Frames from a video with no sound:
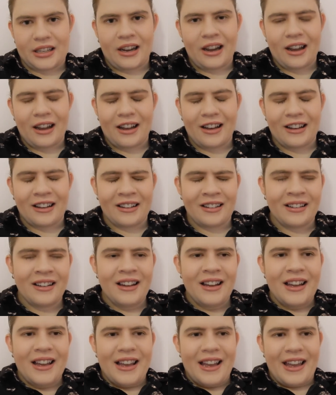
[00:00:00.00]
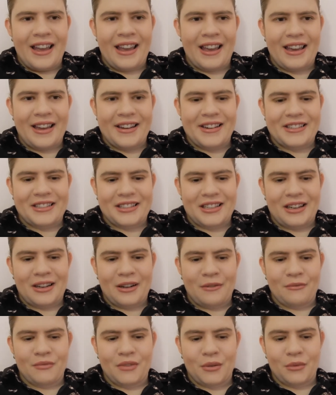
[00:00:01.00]
car, and
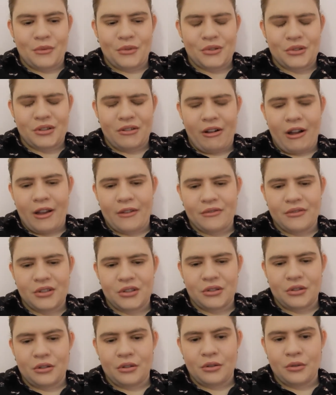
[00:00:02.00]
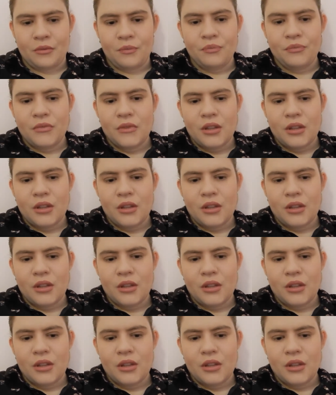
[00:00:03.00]
then we'll drive to